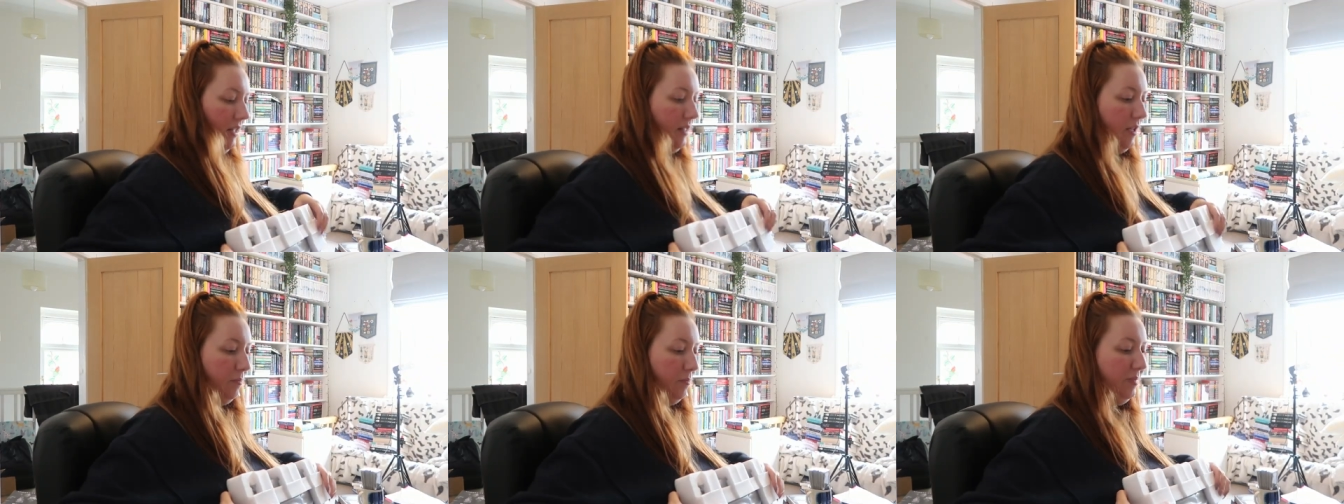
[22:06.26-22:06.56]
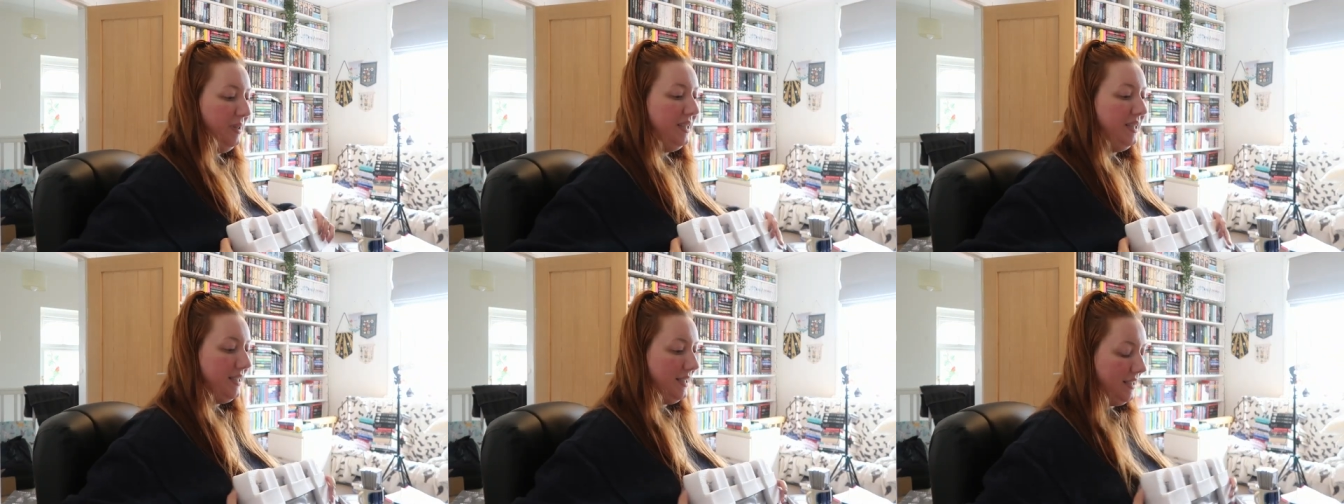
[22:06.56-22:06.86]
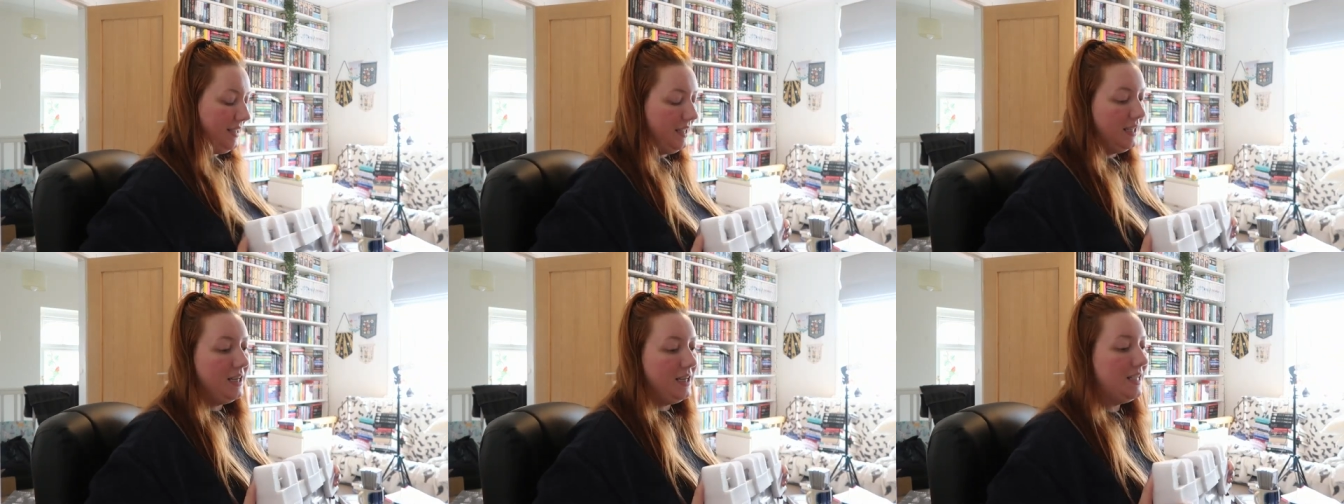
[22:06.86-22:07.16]
the
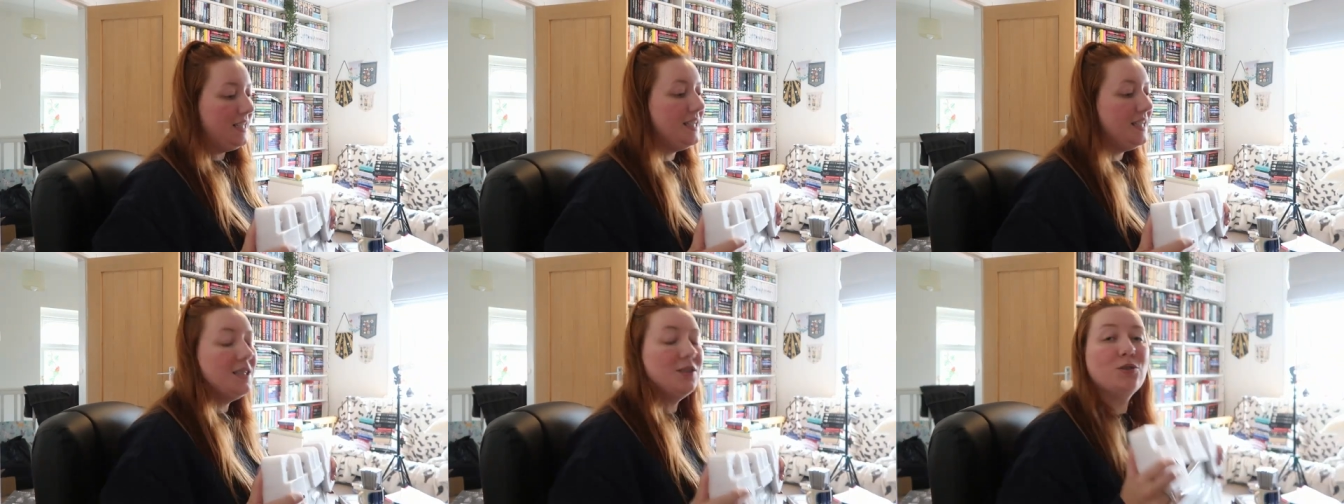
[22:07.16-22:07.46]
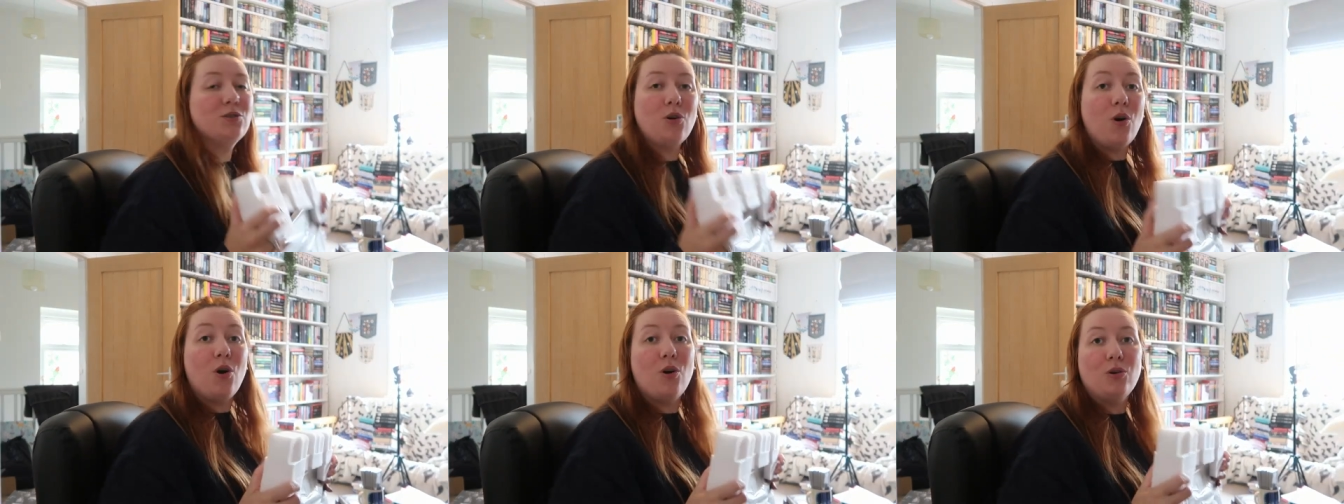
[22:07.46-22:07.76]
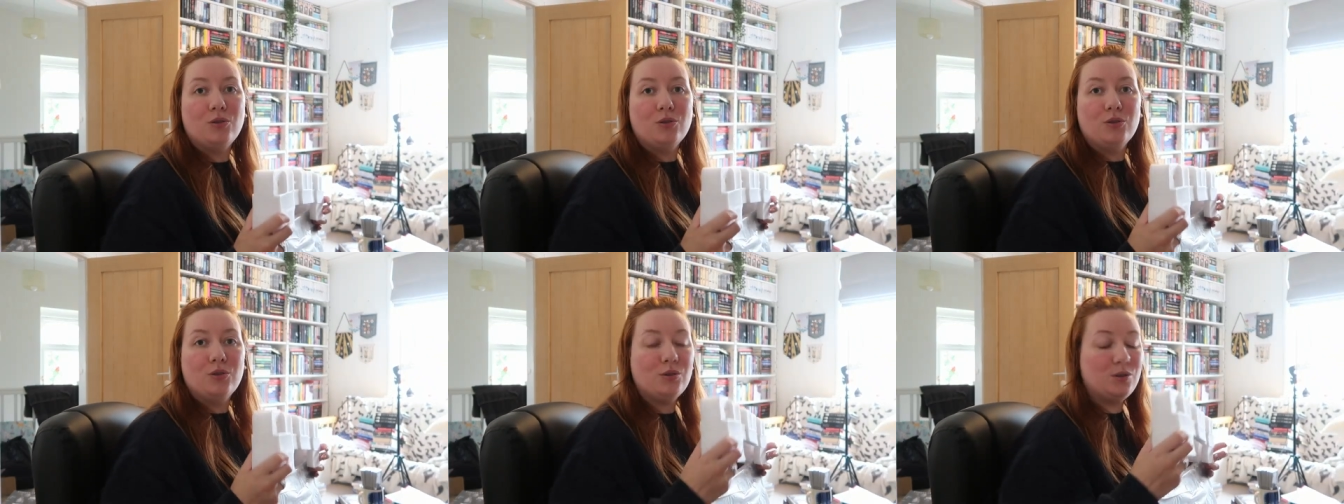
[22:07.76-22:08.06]
piece de
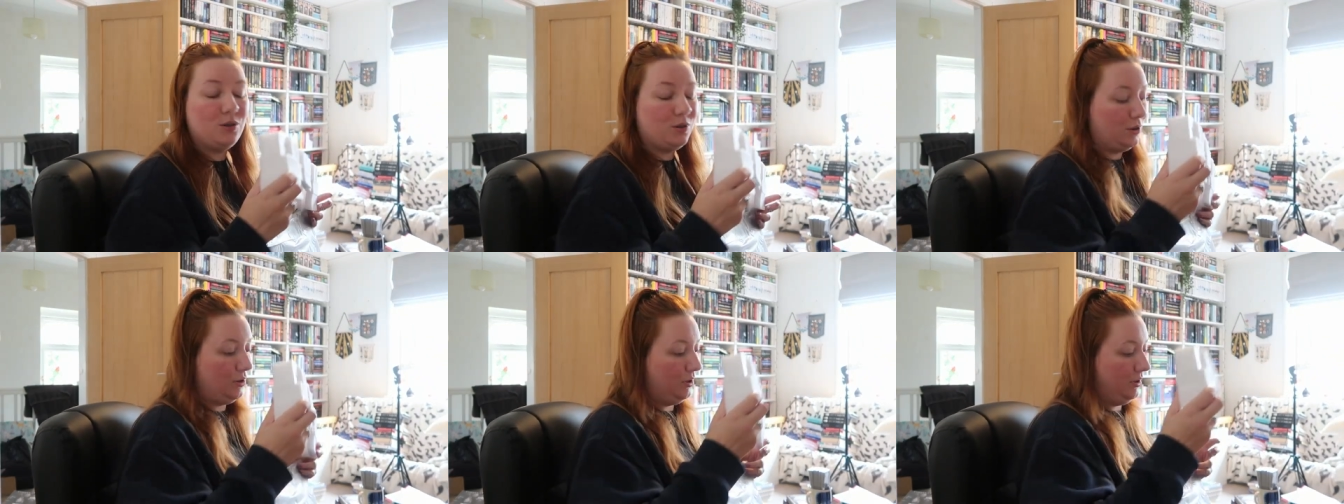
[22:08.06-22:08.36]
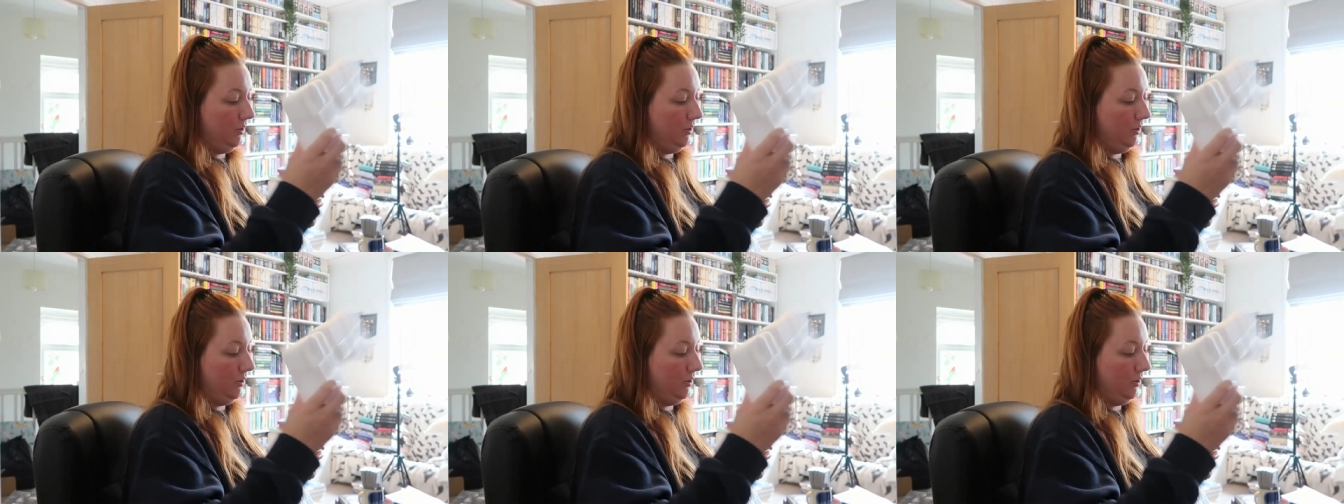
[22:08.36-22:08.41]
resistance